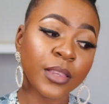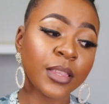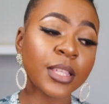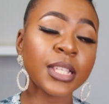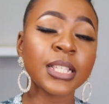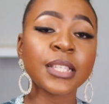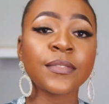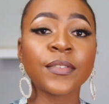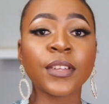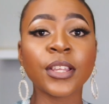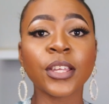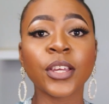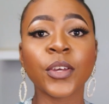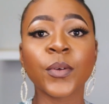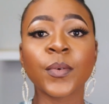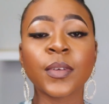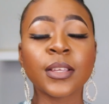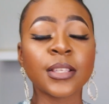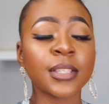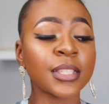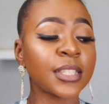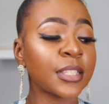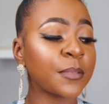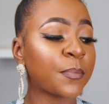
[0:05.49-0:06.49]
Well, this
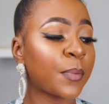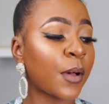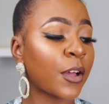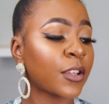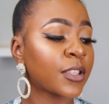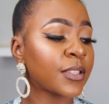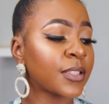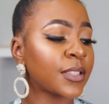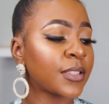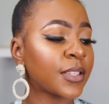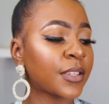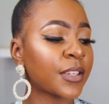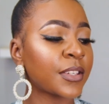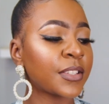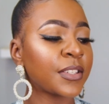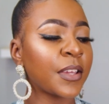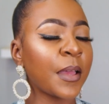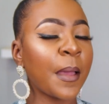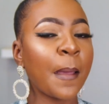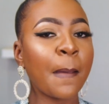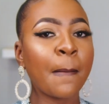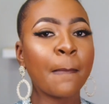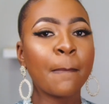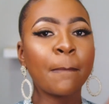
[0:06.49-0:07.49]
video is
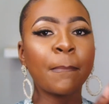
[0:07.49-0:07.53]
sponsored